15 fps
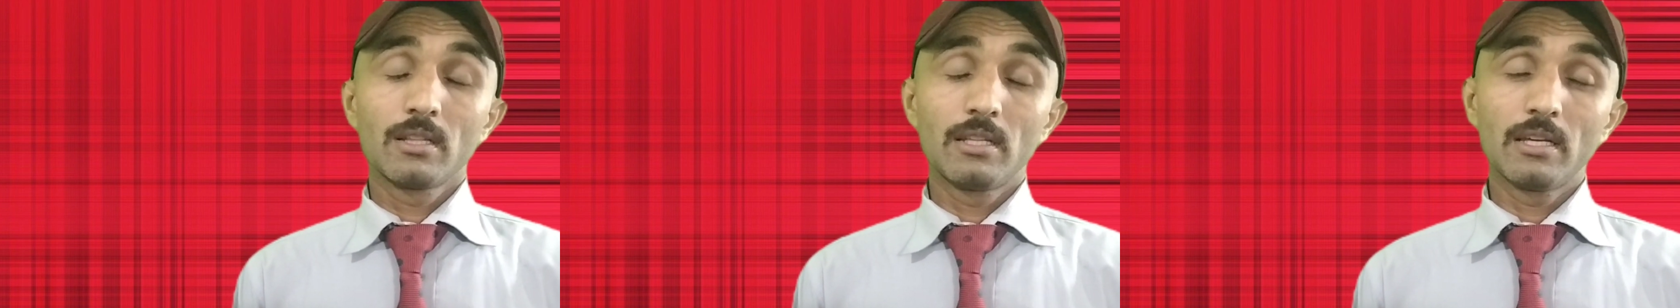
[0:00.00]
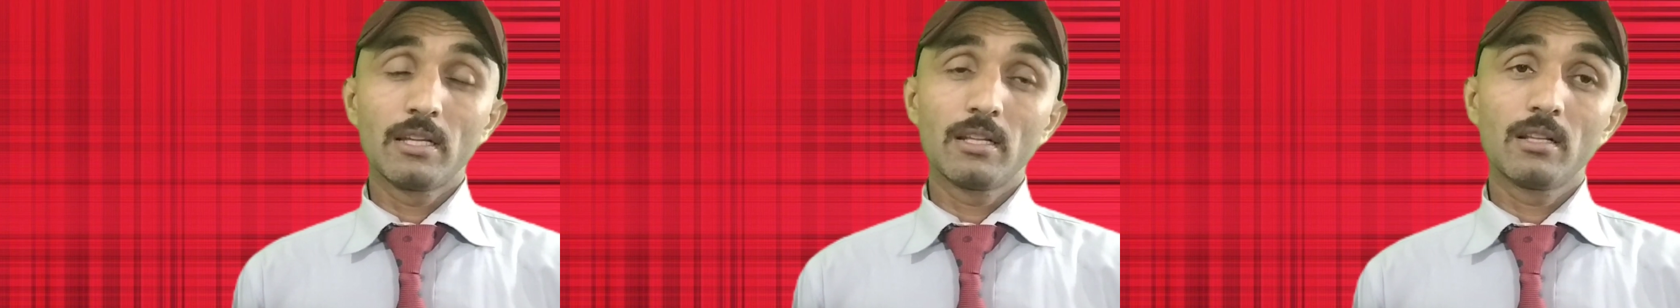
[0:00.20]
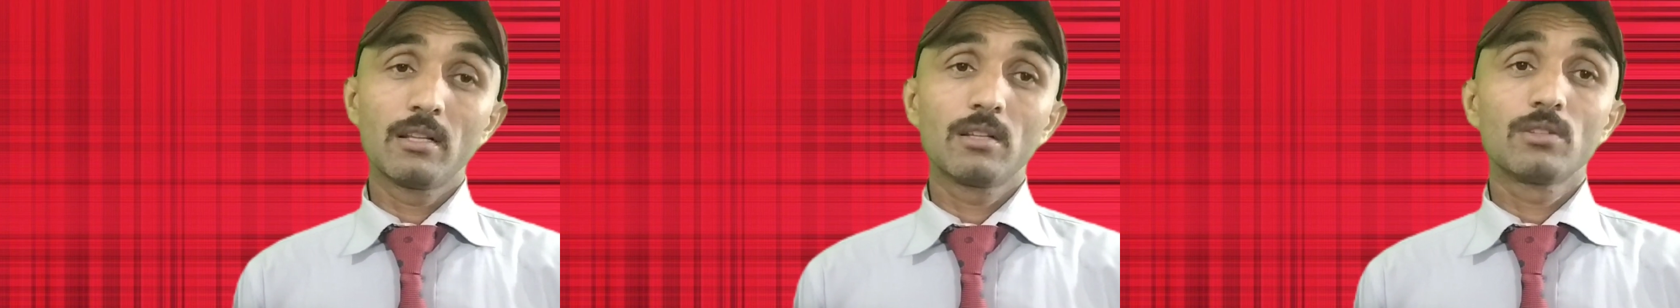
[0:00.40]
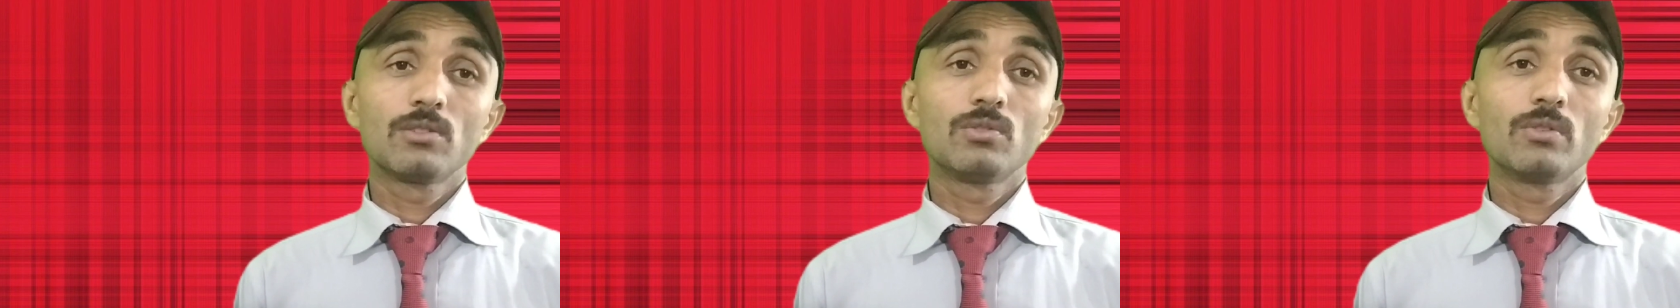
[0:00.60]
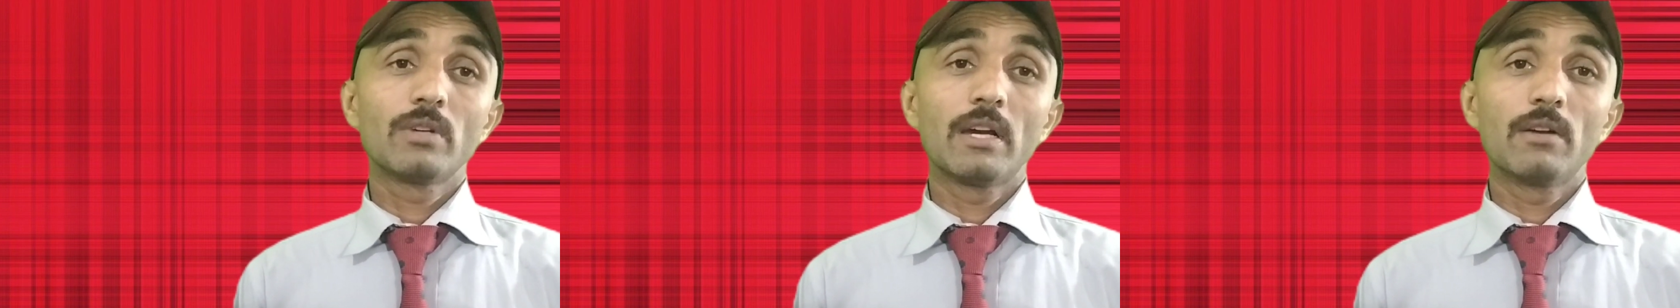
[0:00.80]
then
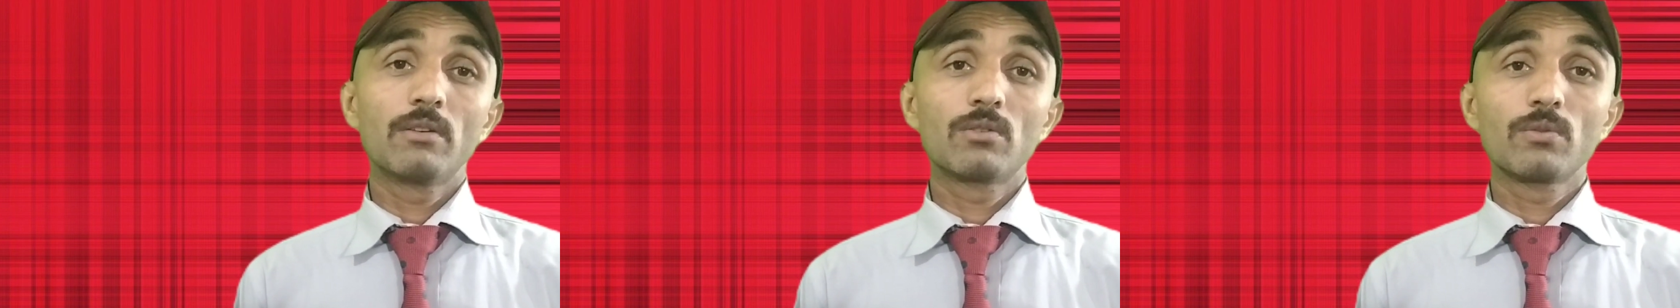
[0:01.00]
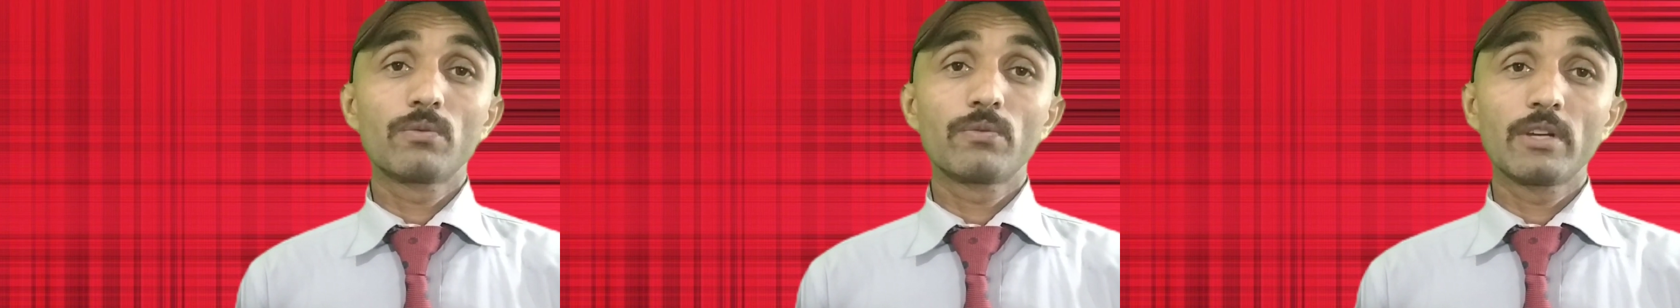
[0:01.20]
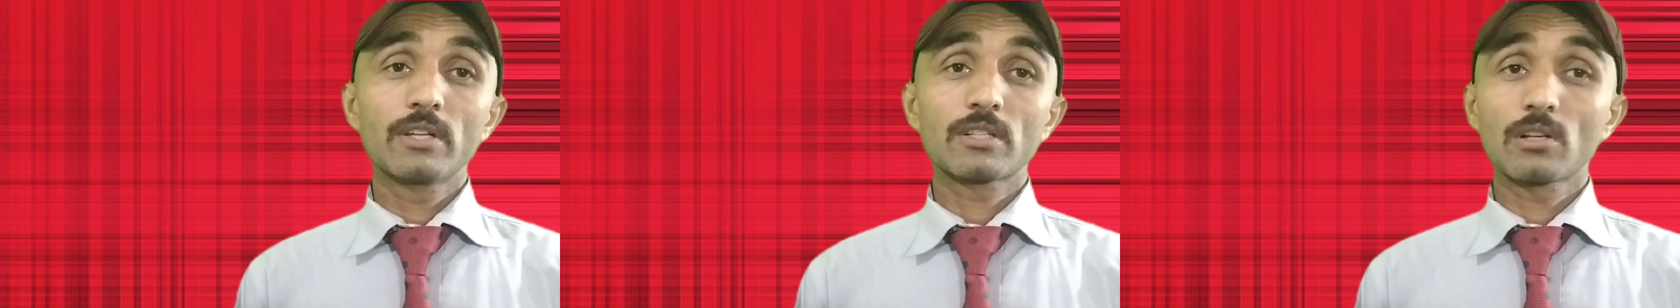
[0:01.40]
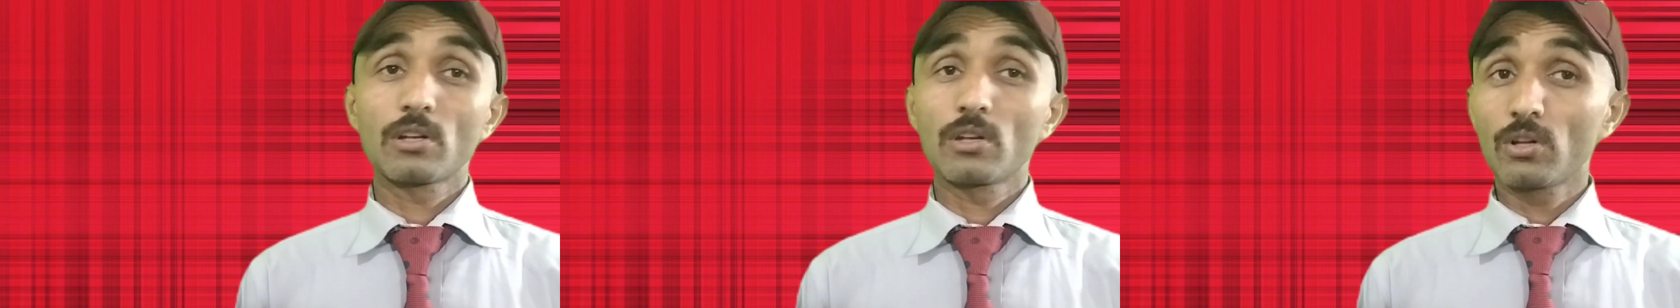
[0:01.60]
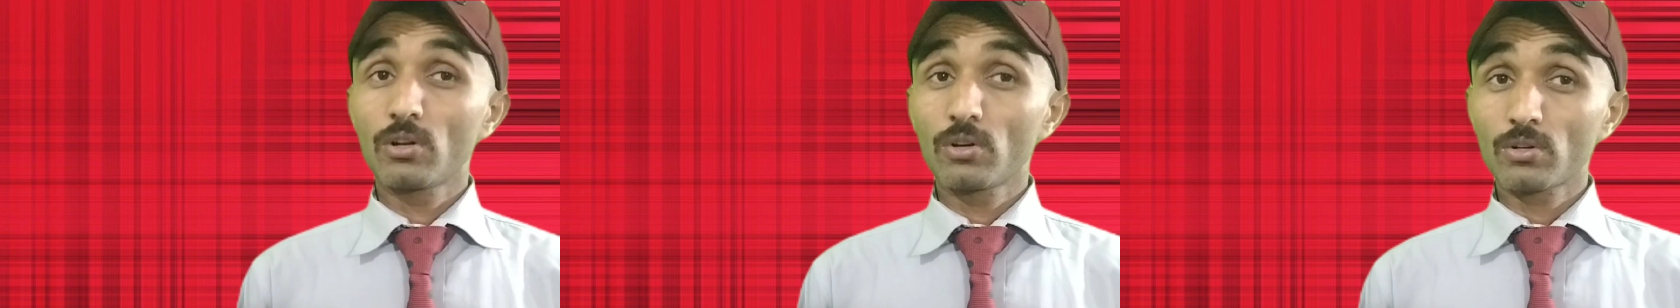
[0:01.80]
you have to face a
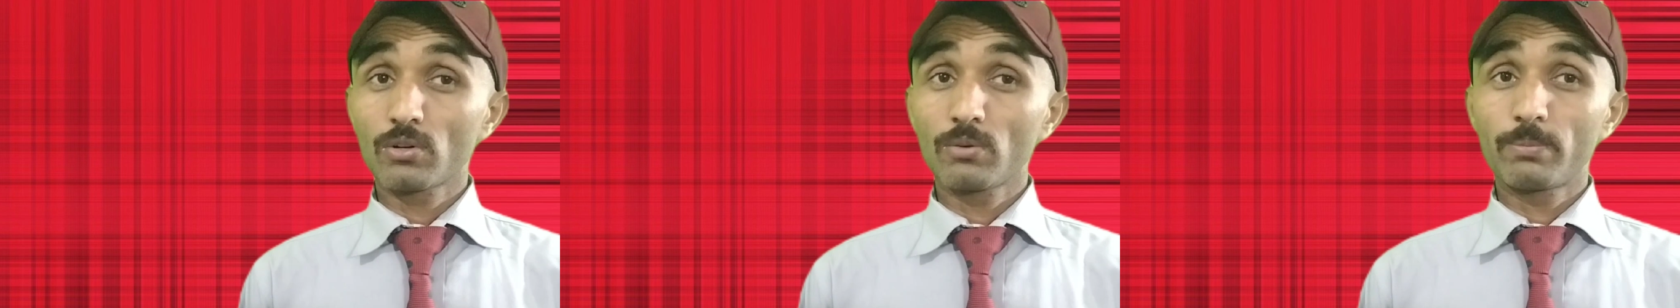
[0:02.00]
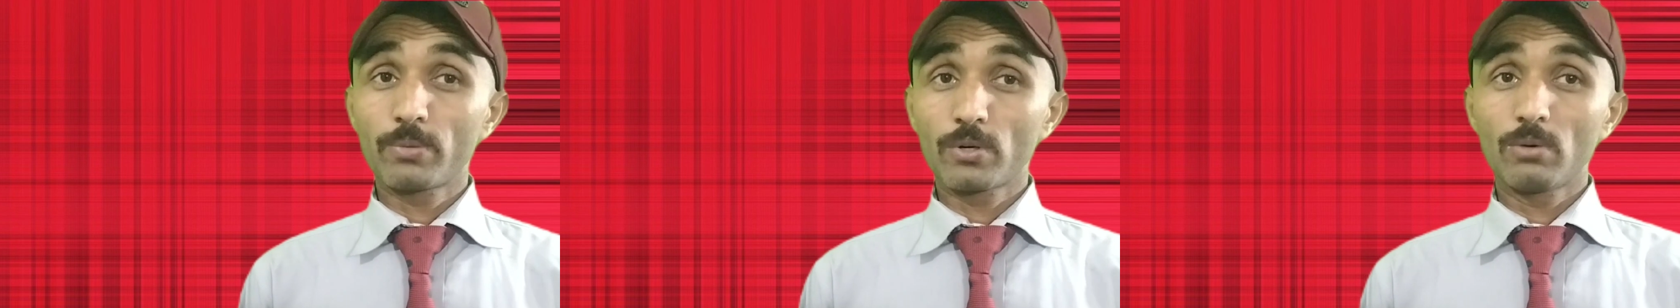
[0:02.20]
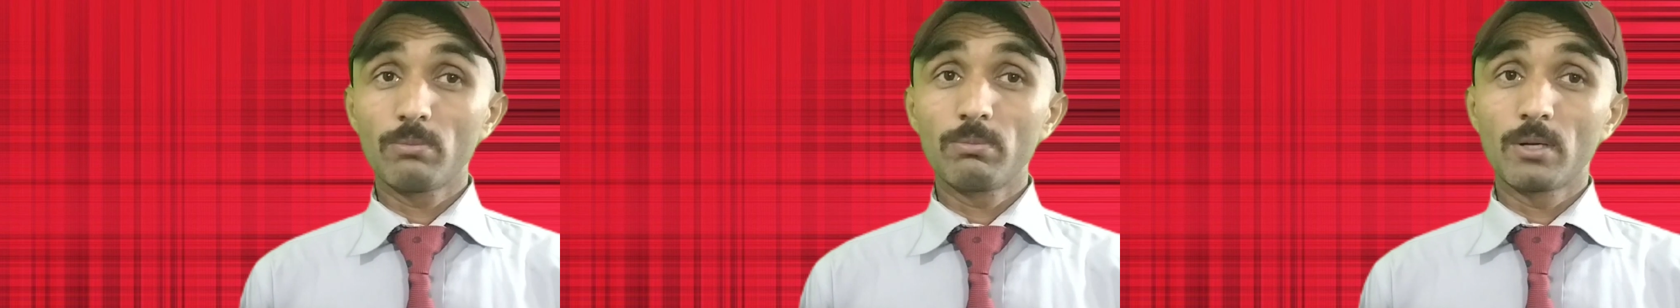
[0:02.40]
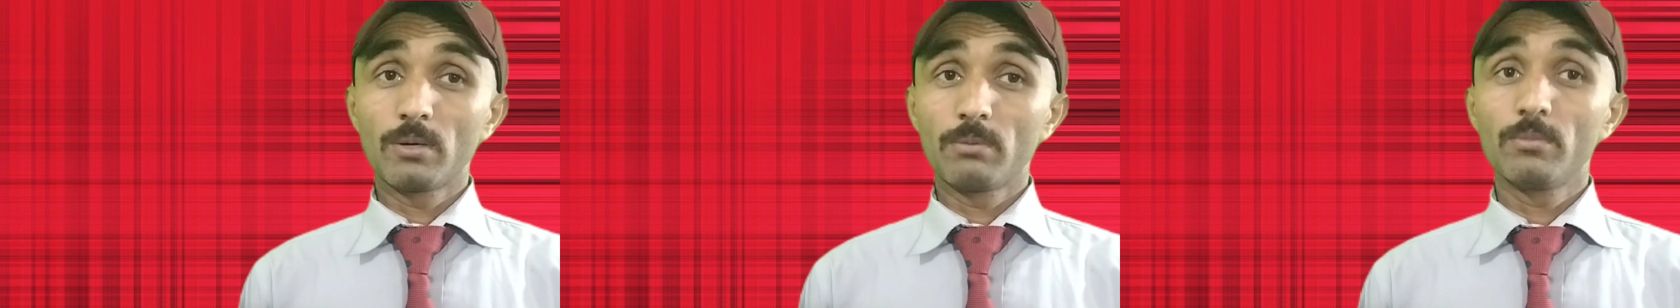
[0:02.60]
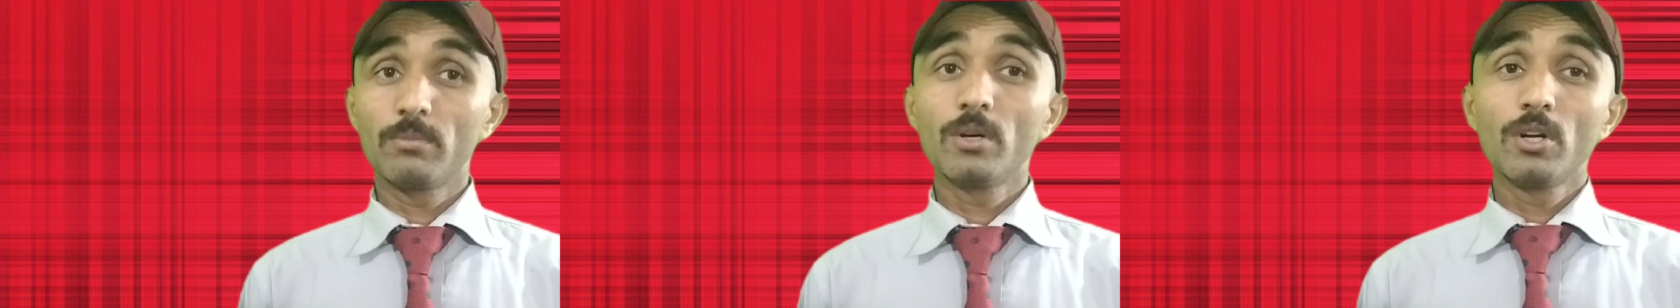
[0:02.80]
lot of
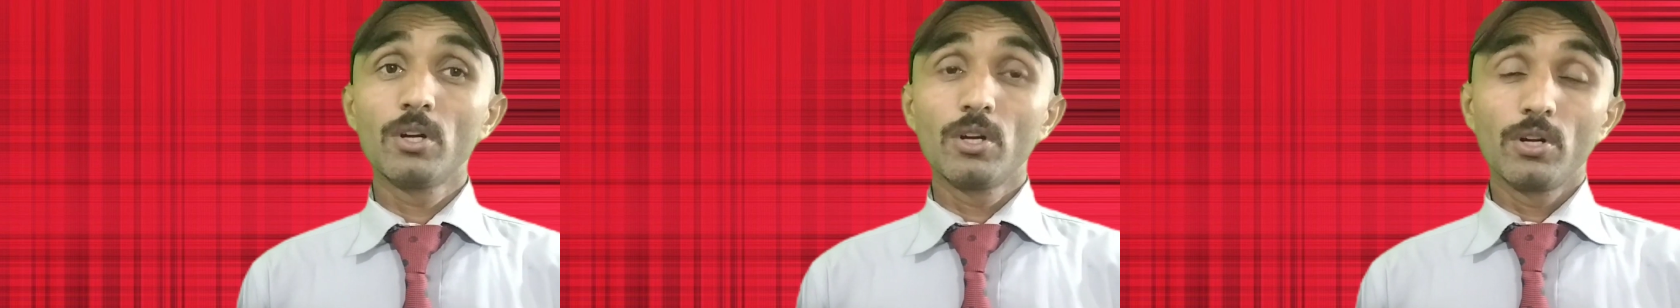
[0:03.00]
problem